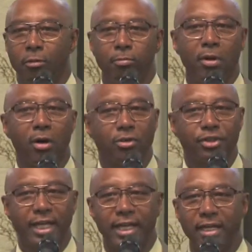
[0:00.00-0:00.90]
Paul
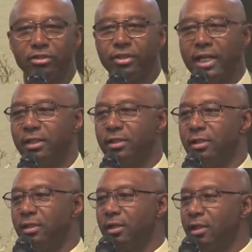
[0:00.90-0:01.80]
says that
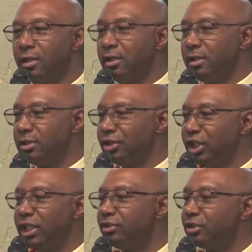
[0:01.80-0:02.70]

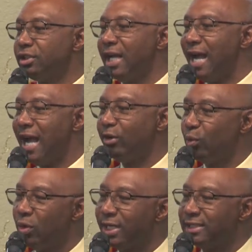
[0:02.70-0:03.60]
Jesus died
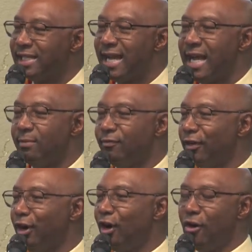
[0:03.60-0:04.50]
one time
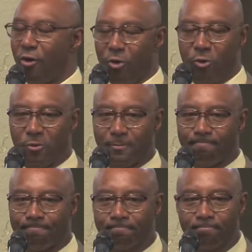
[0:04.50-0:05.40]
for all. Yes,
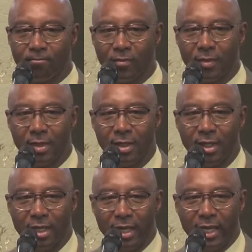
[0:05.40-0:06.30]
sir.
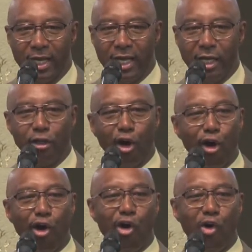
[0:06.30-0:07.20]
And
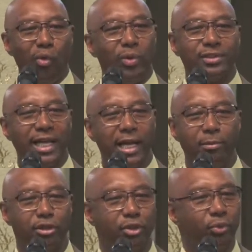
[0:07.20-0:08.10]
all was
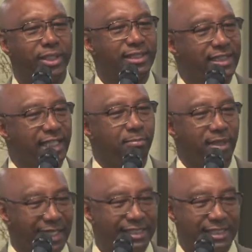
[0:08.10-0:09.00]
able to receive
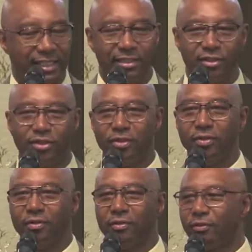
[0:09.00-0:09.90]
blessings
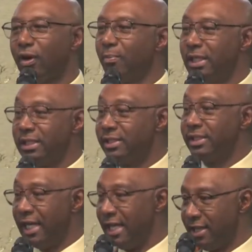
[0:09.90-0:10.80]
from his
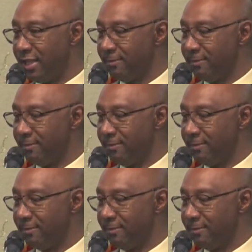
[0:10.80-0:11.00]
death.